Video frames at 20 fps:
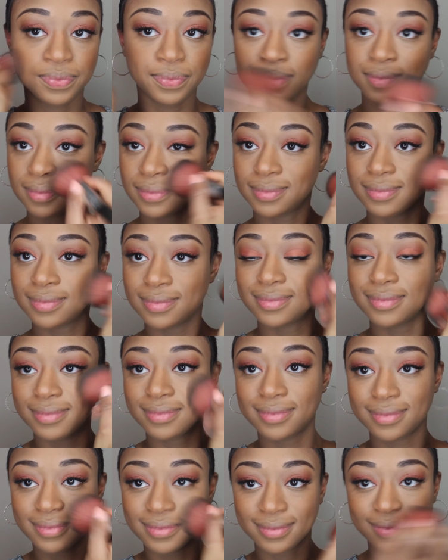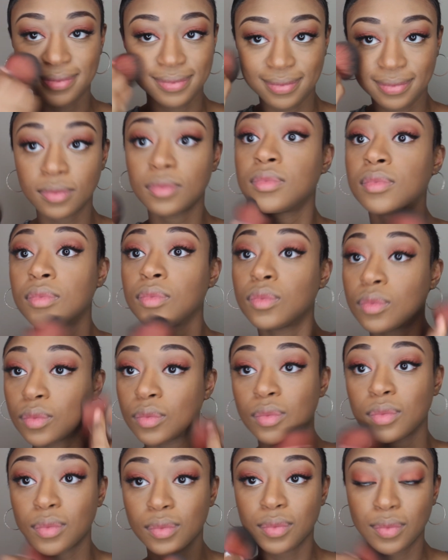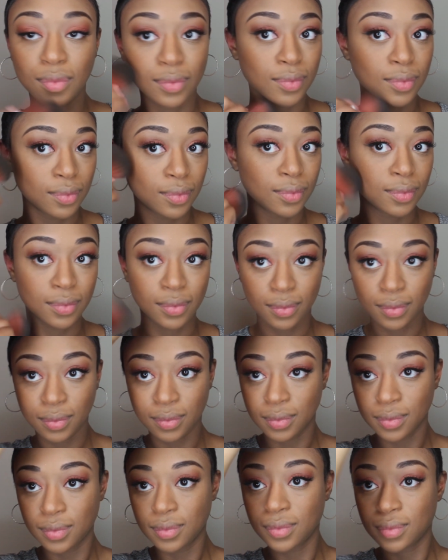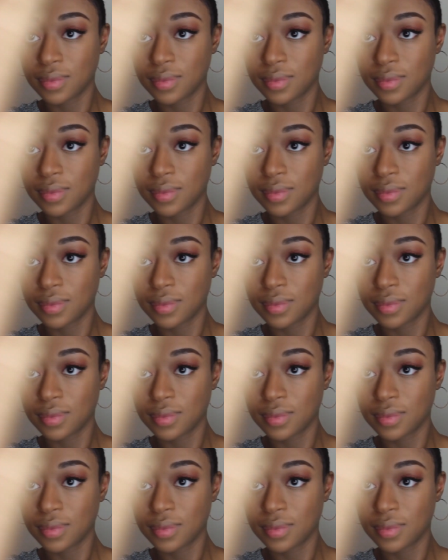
I guess, light brown color. It's kind